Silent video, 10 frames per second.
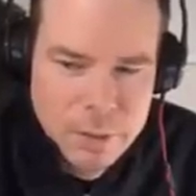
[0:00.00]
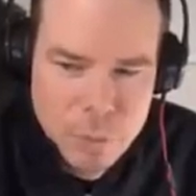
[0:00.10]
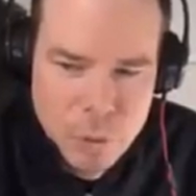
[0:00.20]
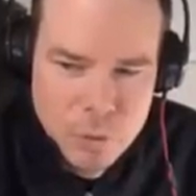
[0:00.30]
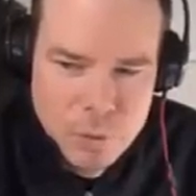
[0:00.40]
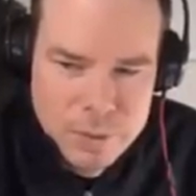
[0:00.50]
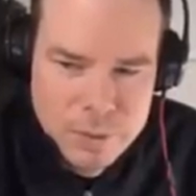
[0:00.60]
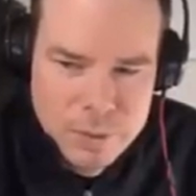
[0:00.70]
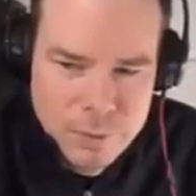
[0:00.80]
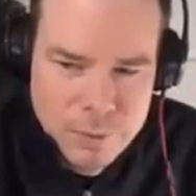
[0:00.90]
move is
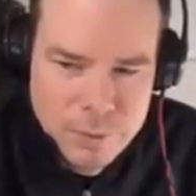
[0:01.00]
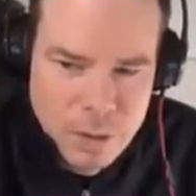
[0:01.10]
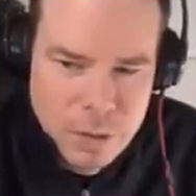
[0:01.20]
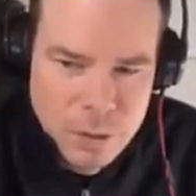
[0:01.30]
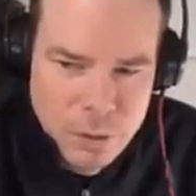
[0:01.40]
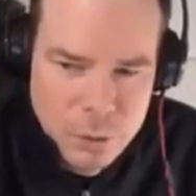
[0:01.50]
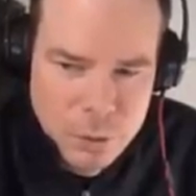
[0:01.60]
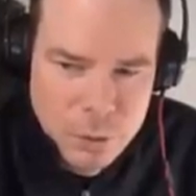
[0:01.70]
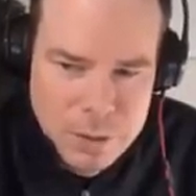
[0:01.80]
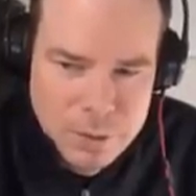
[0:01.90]
affecting, all those
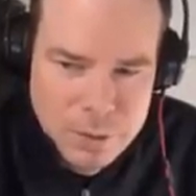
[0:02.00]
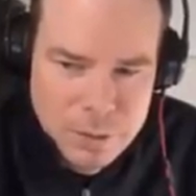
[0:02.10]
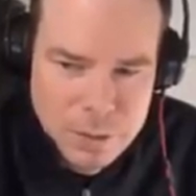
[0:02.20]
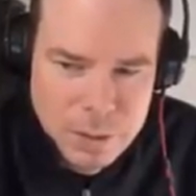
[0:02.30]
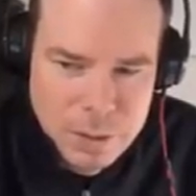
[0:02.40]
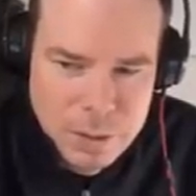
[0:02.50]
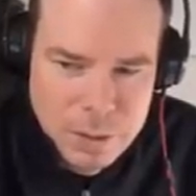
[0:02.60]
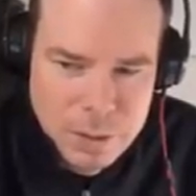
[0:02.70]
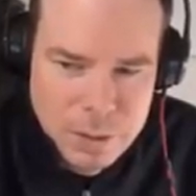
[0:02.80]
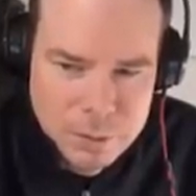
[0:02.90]
pieces in the up
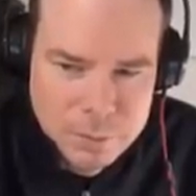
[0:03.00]
layer.